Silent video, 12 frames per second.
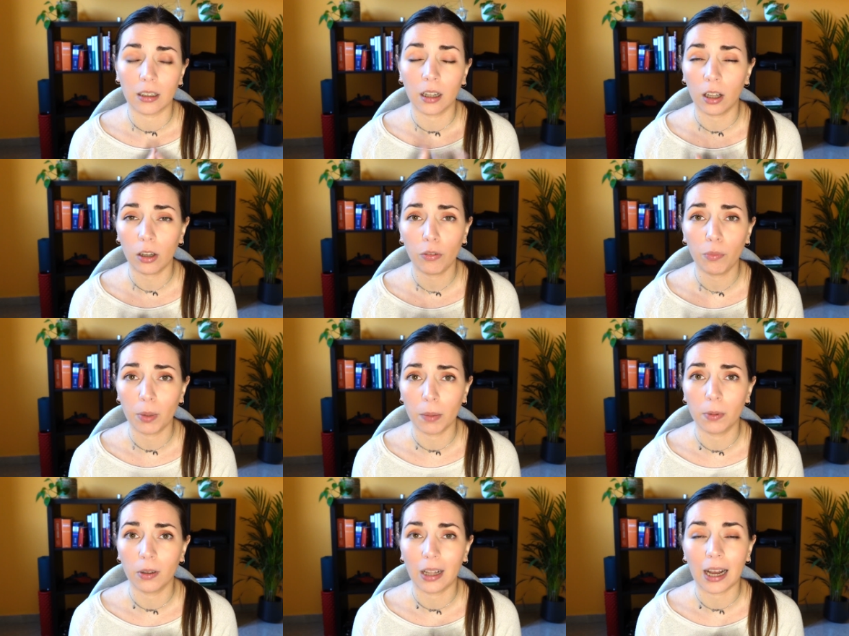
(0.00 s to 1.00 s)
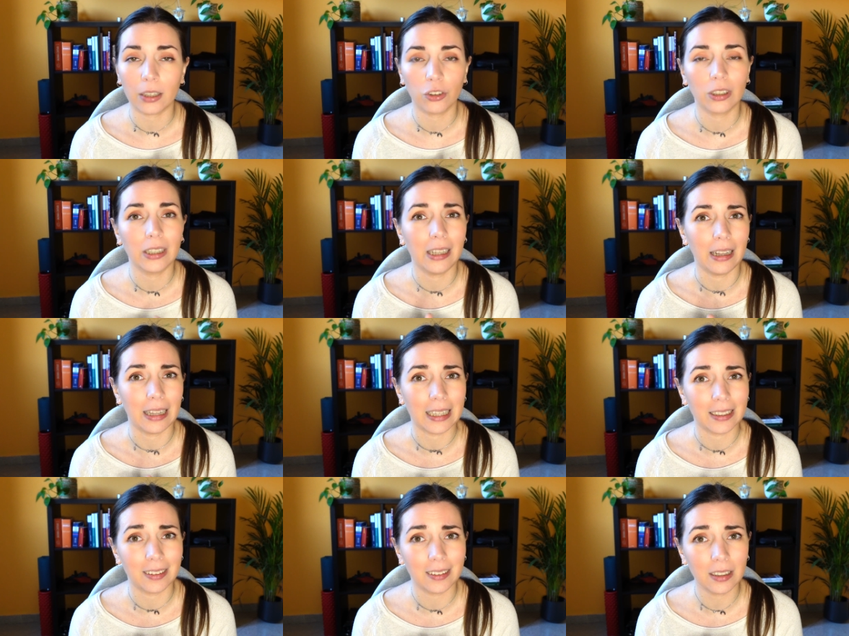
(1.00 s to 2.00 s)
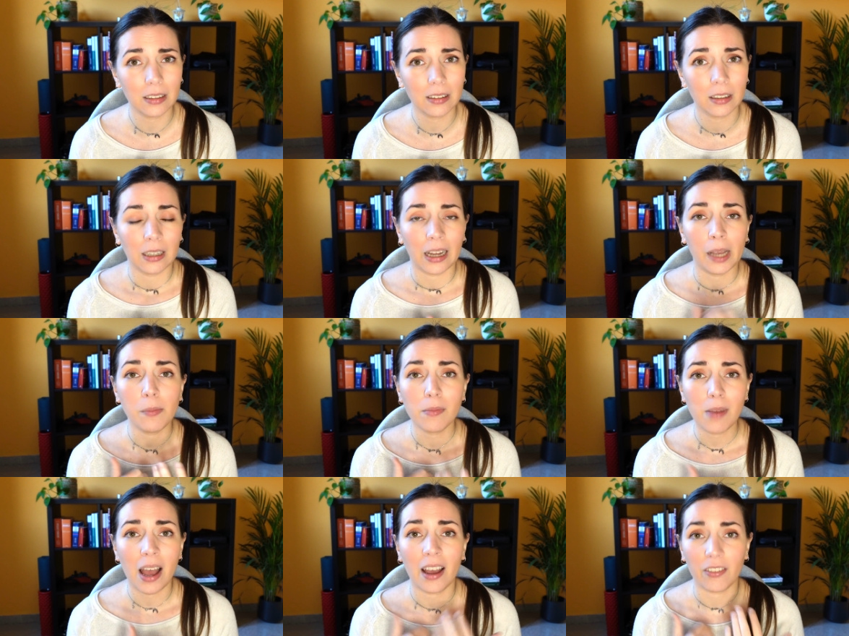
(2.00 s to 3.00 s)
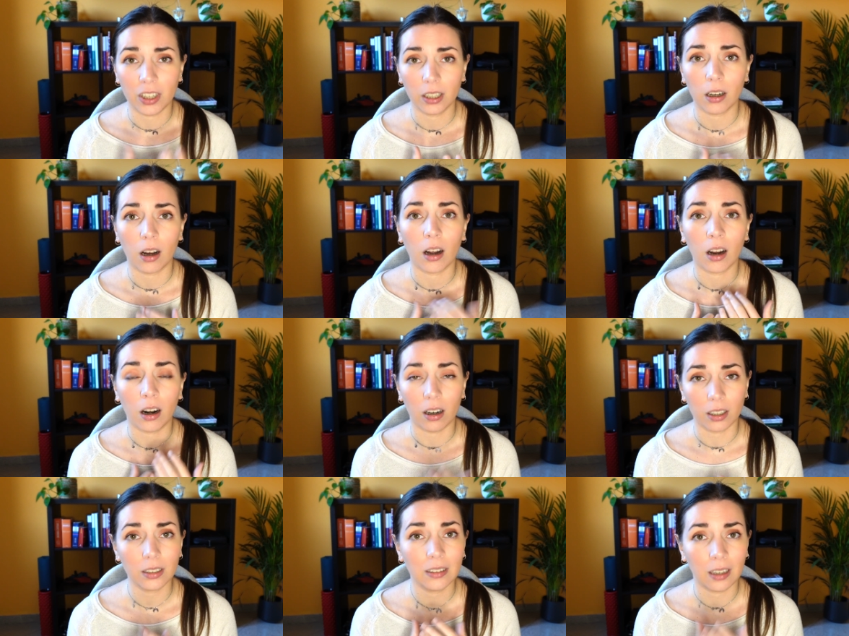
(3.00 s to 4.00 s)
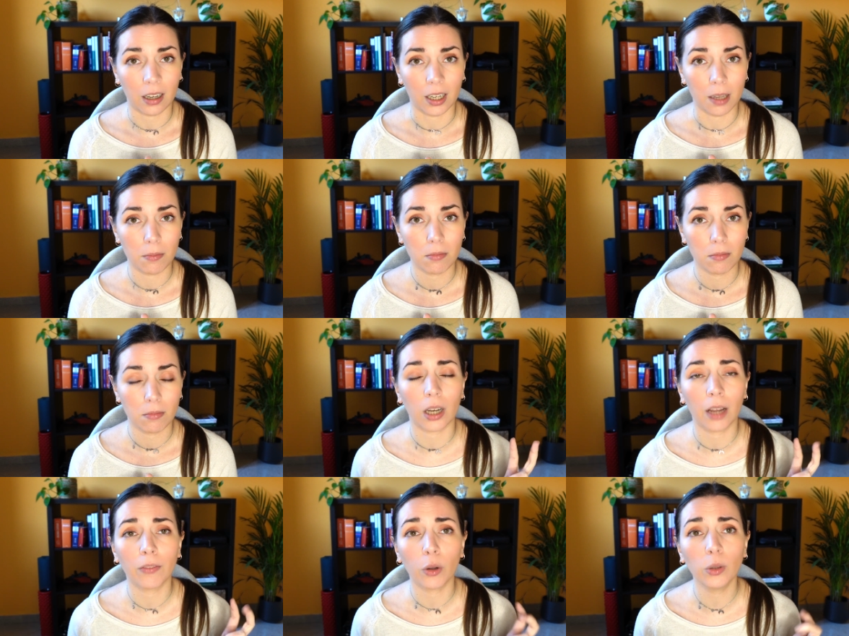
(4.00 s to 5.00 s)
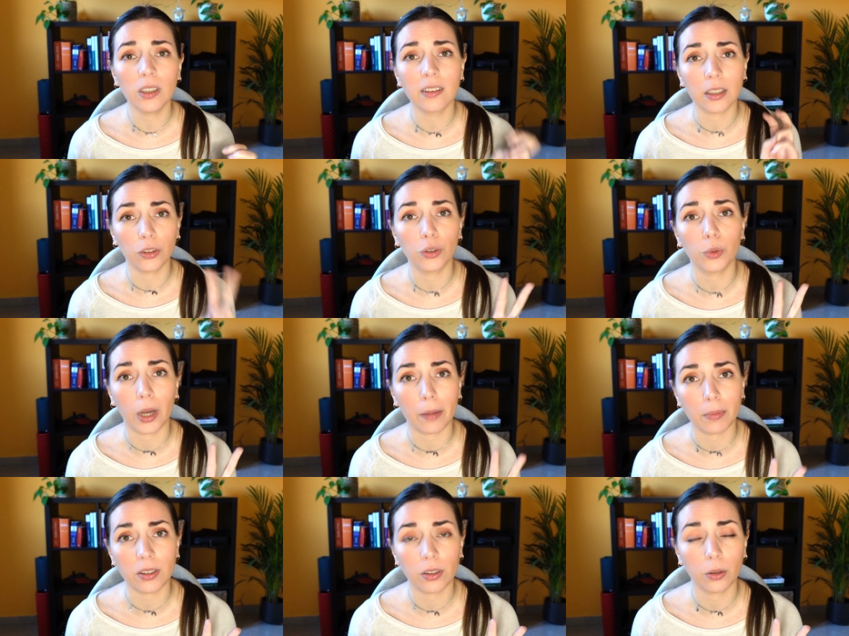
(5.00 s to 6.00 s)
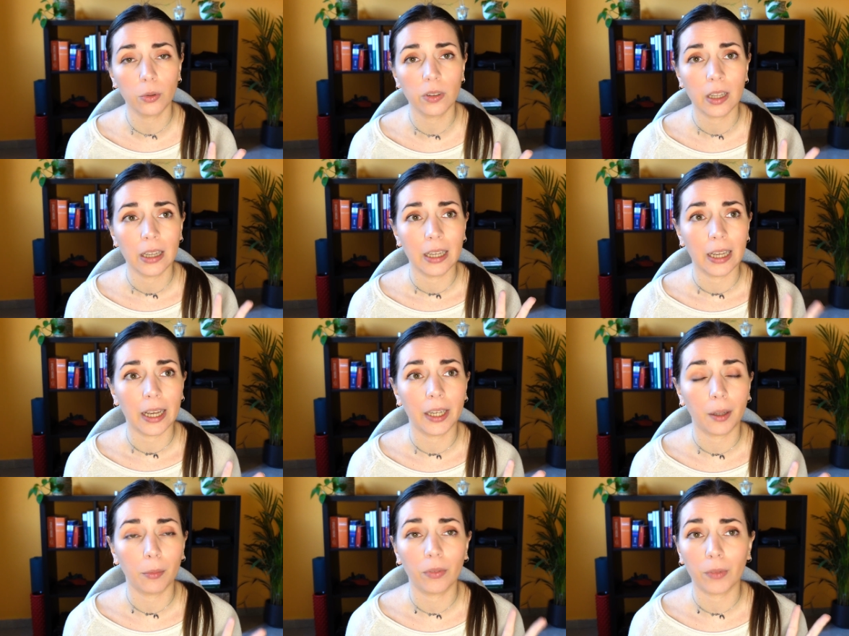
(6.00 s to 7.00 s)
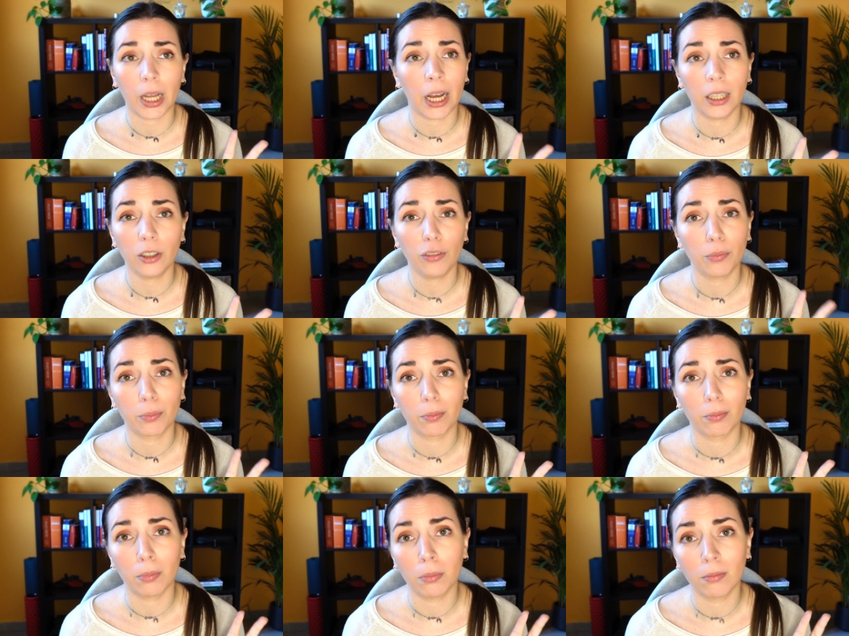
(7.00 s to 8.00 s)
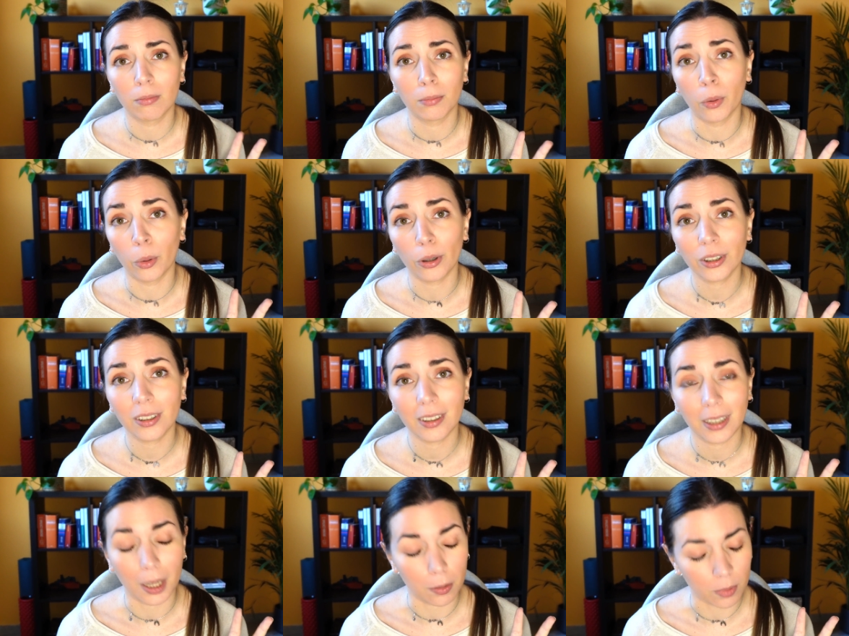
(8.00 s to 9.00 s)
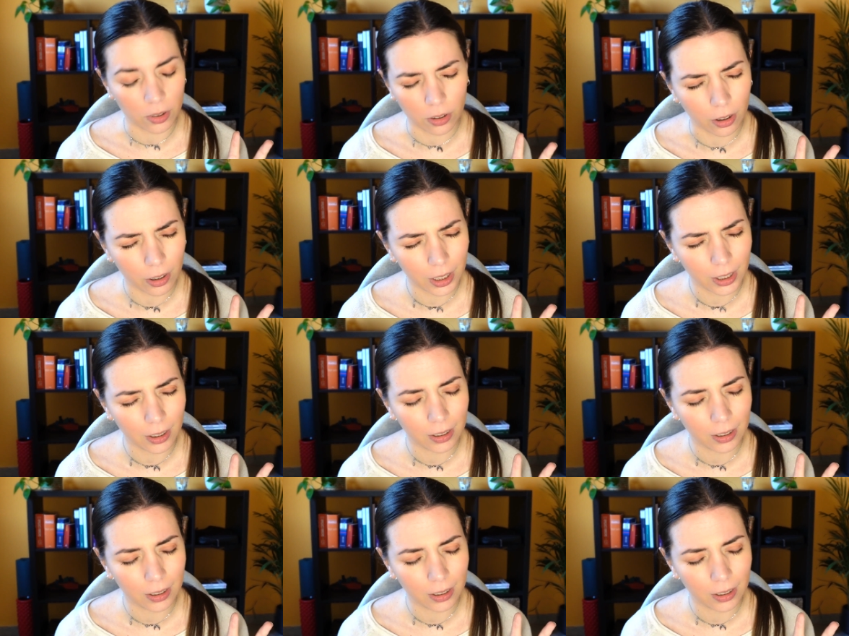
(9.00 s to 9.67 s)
a lot of people actually liked it. I'm having a hard time. I've only seen 2 episodes and I'm kind of bored. I'm sorry.